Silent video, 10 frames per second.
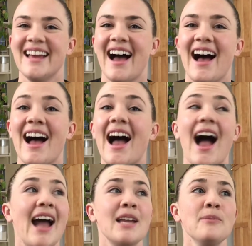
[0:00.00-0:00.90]
I
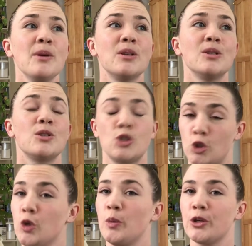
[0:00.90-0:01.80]
am
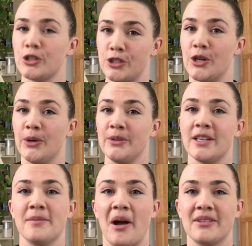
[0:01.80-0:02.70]
super stoked
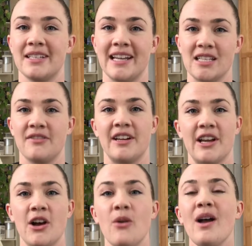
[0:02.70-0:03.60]
about today's
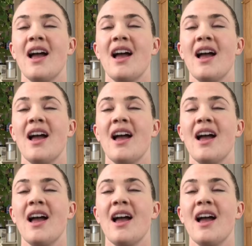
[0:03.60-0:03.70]
video.